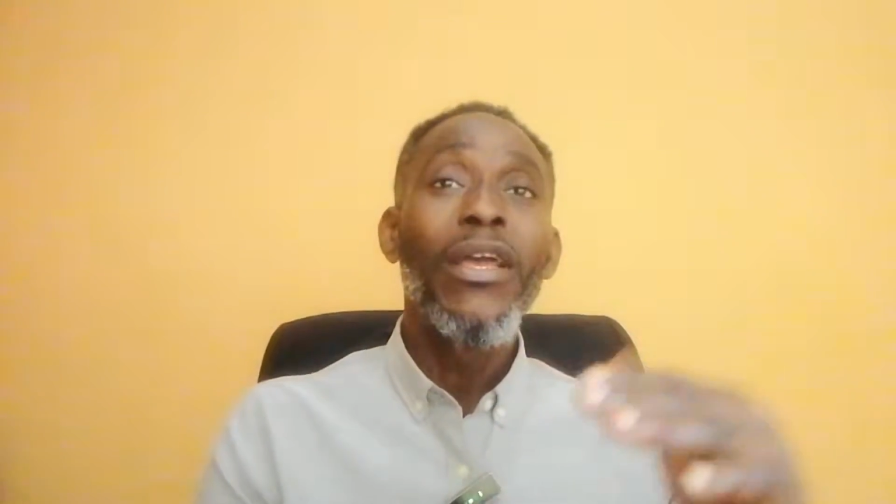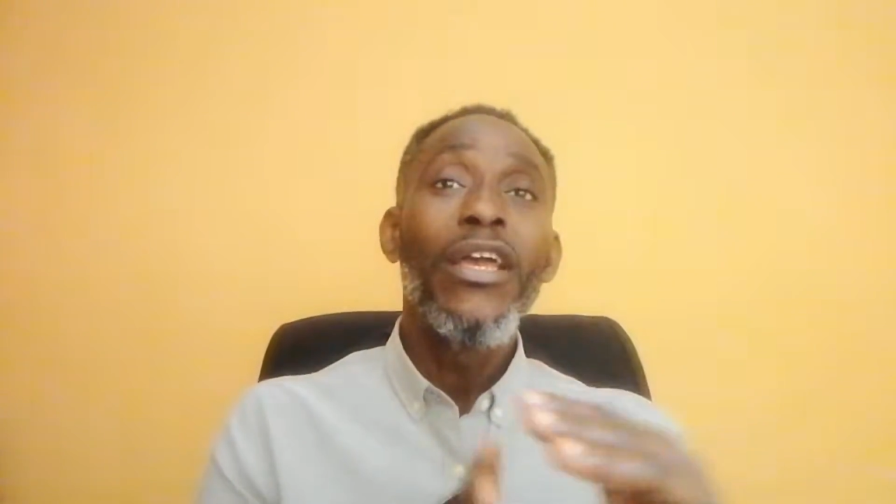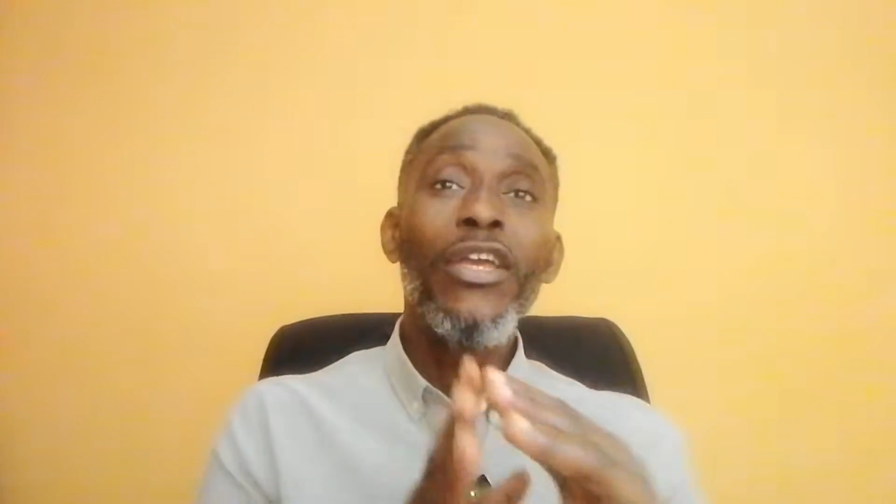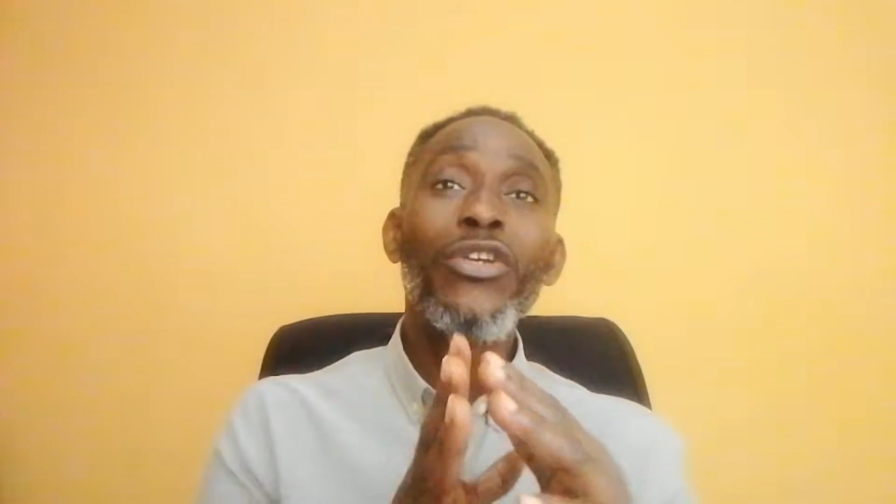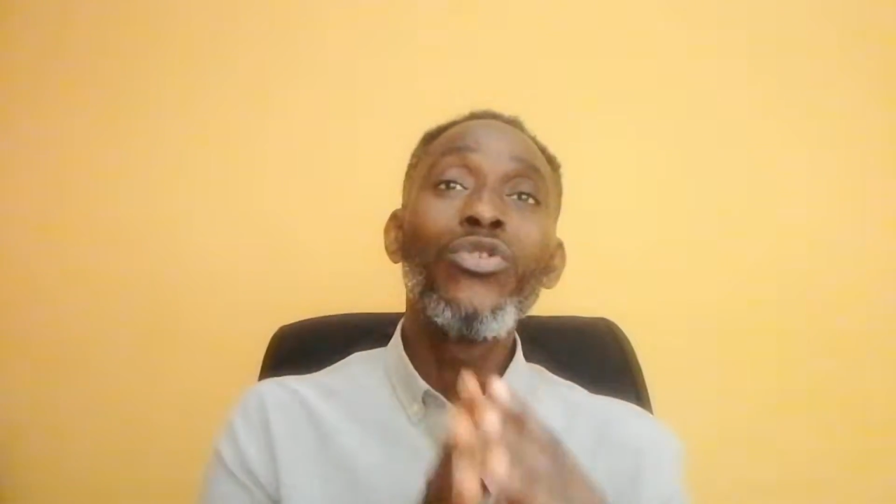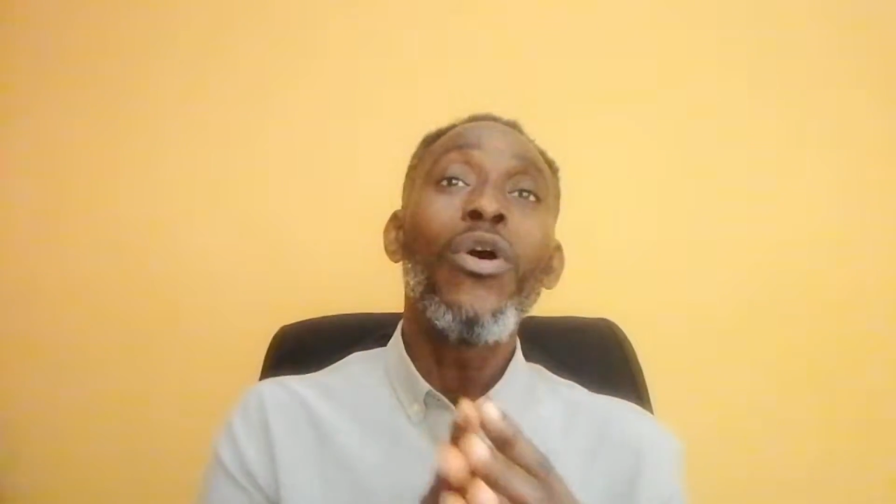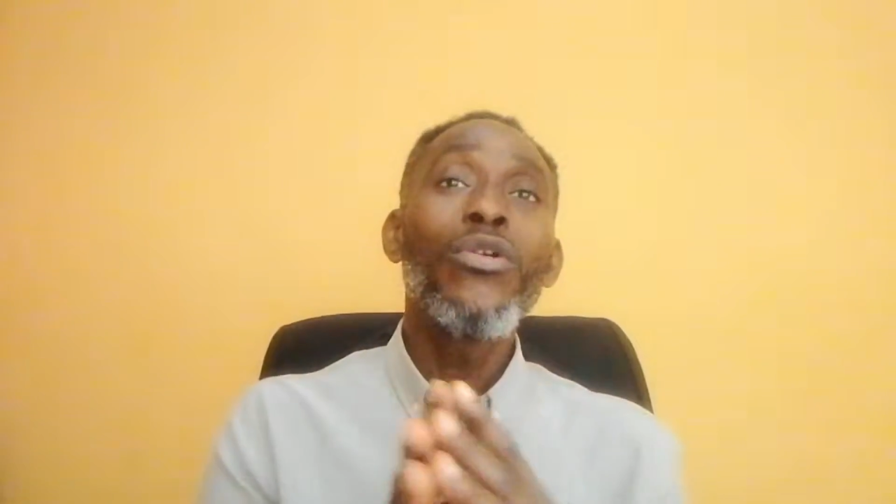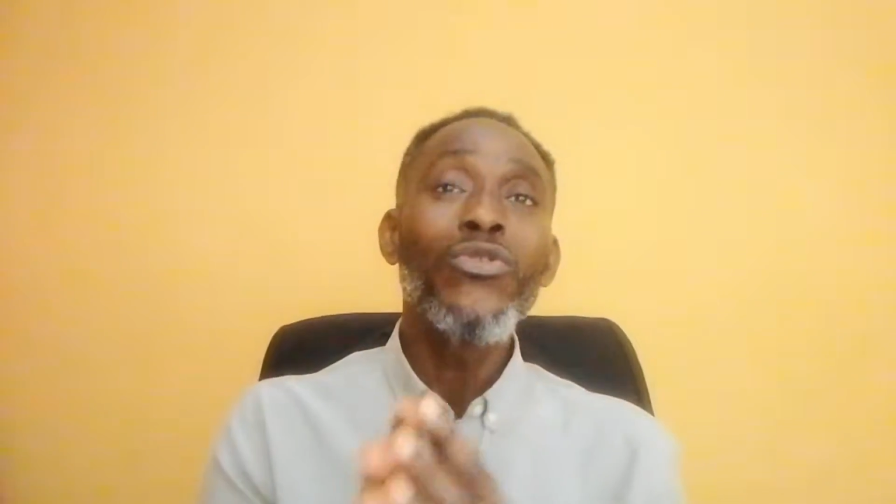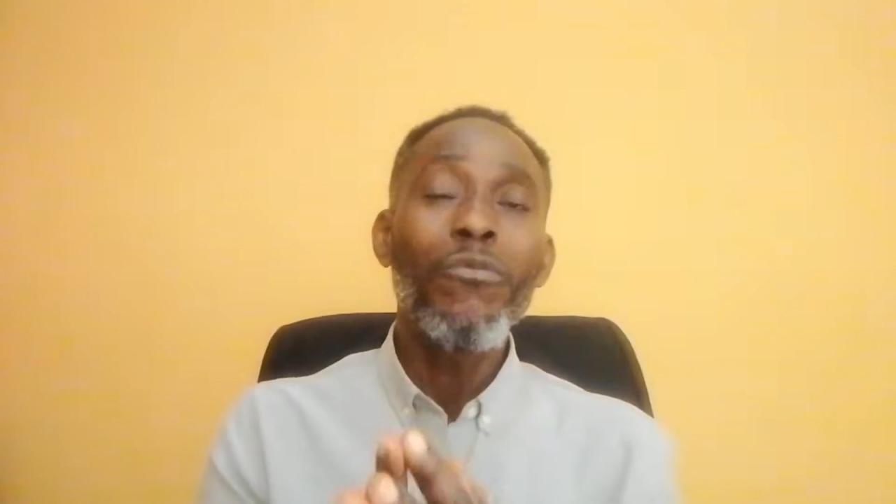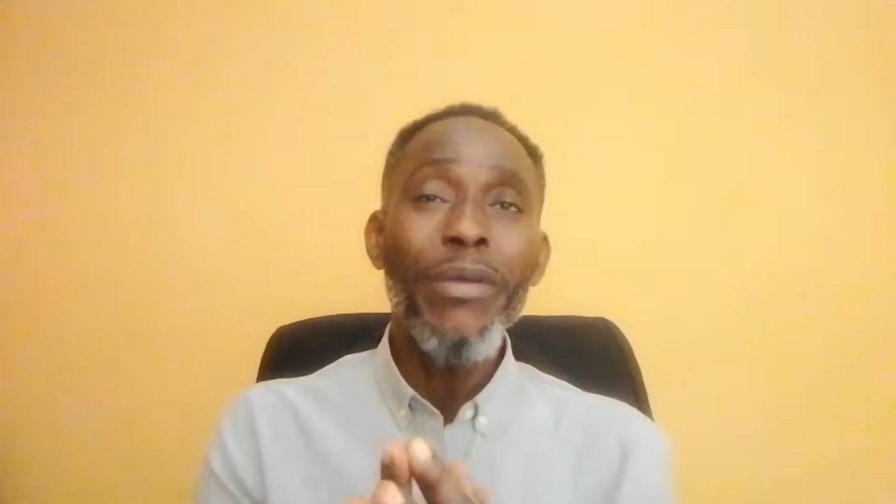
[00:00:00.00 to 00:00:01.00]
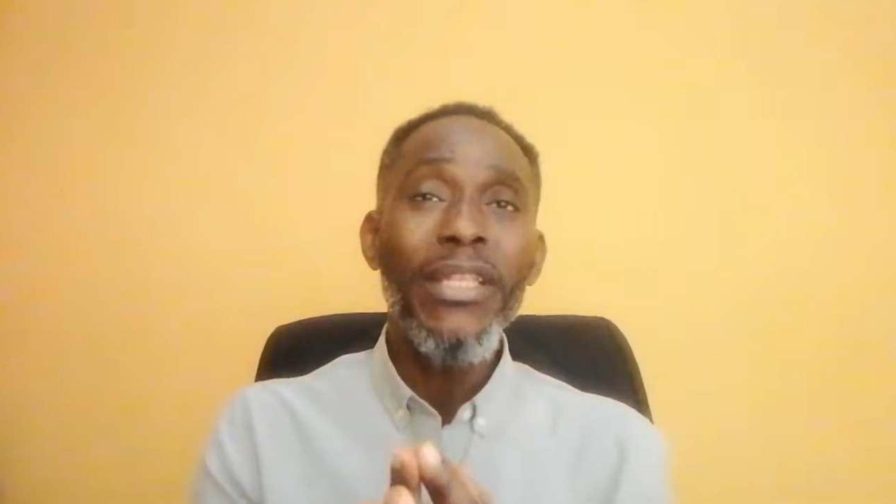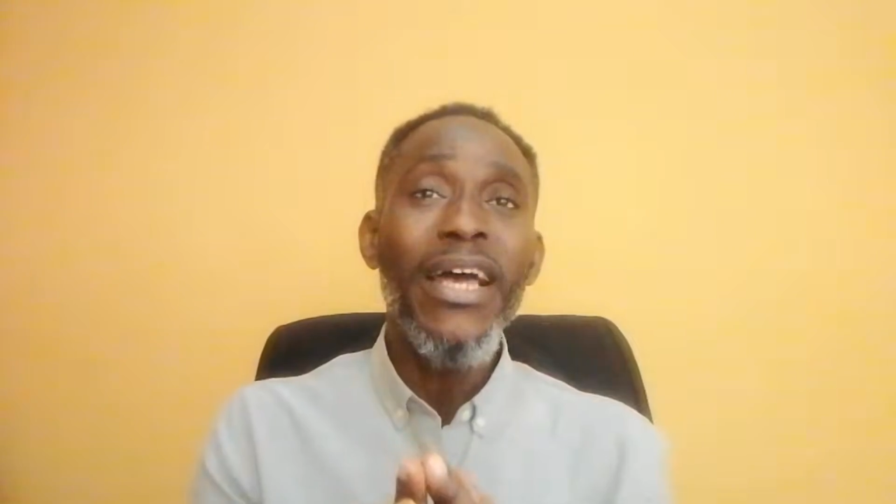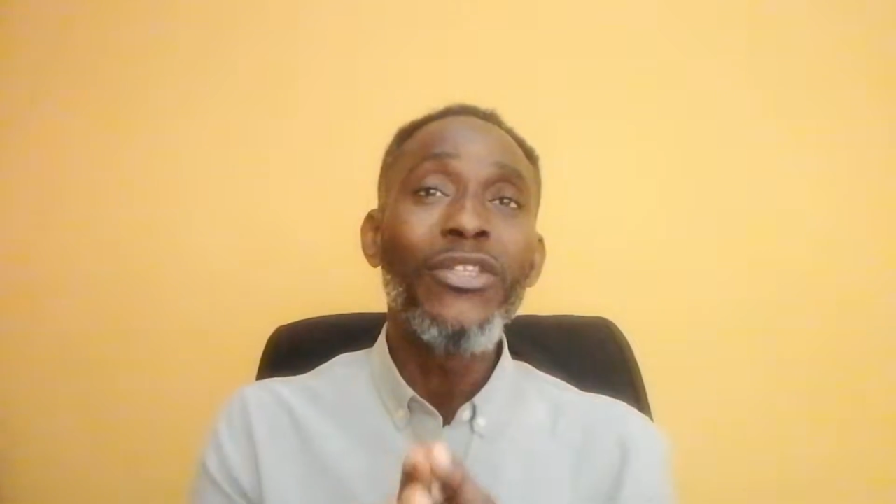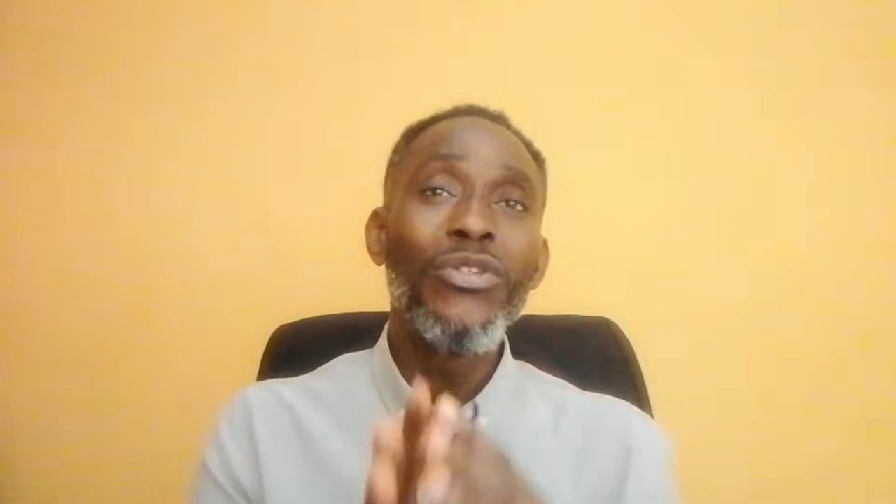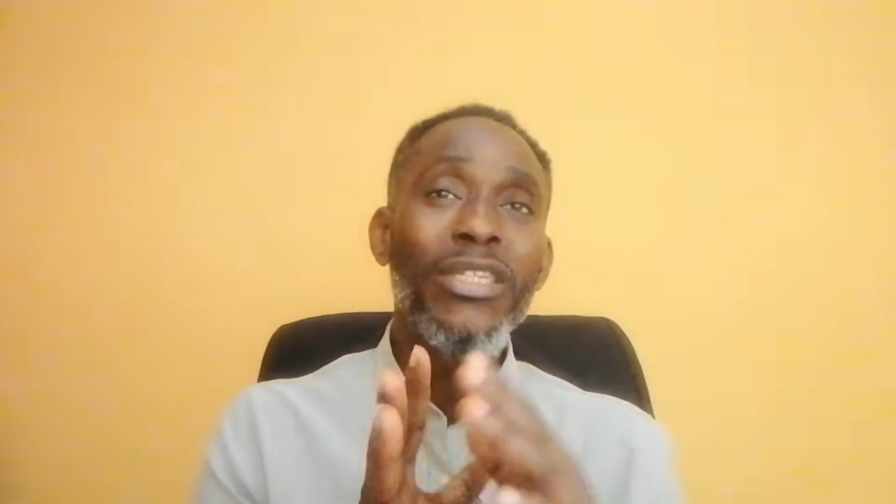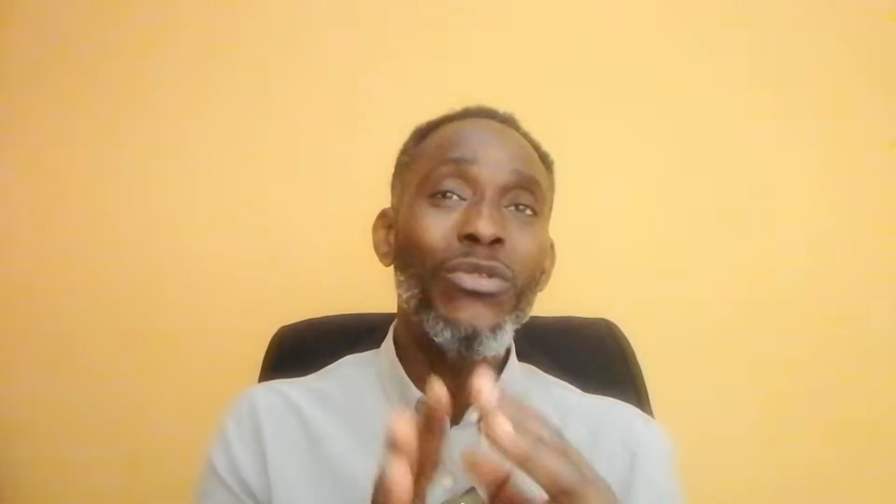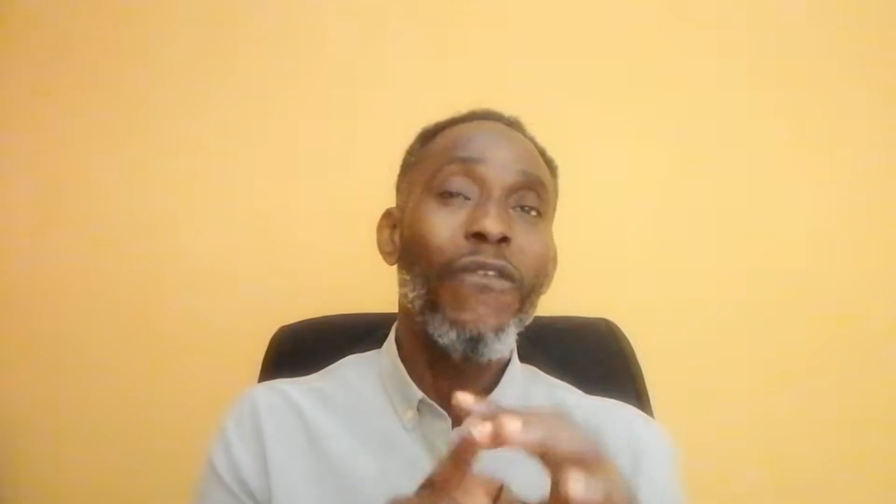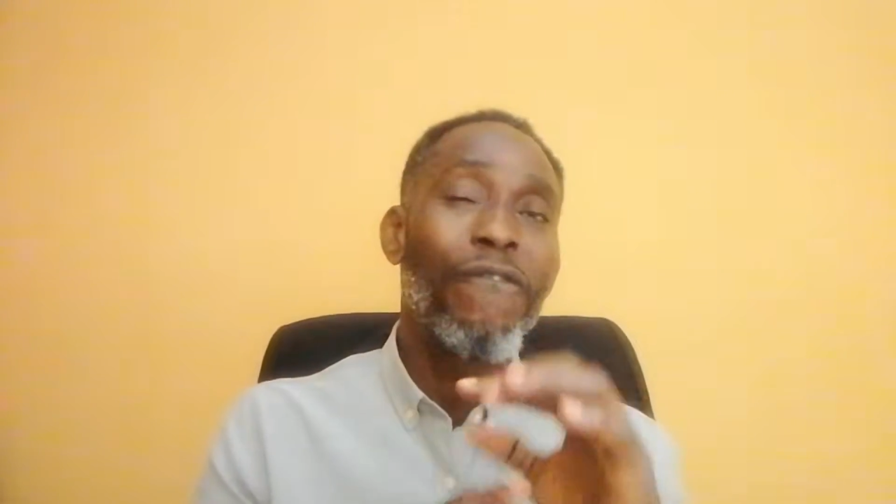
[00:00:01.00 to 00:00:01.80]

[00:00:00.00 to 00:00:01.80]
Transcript: It could also be that you need to